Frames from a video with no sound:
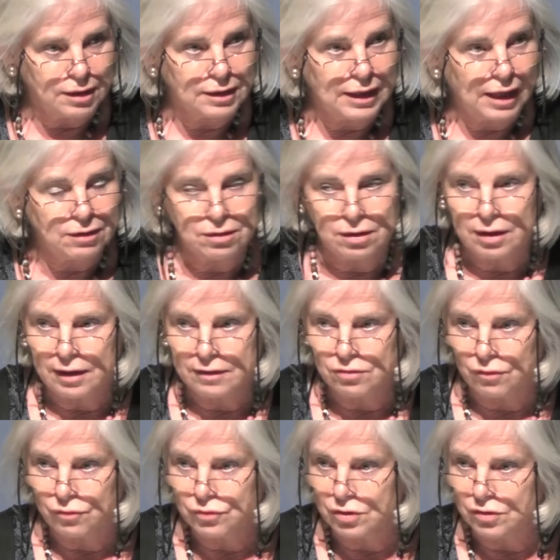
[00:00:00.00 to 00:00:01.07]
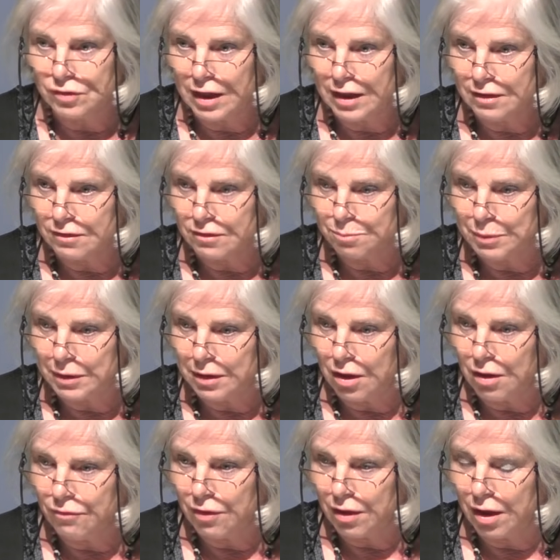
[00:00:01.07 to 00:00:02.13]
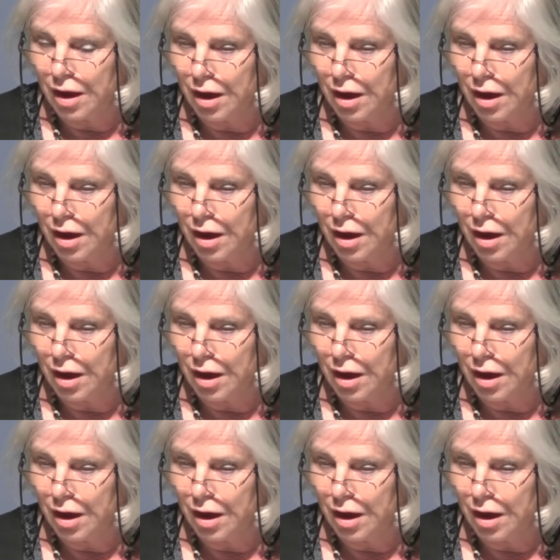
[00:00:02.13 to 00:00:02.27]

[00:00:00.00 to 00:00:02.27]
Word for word: gather, as of today, there's been over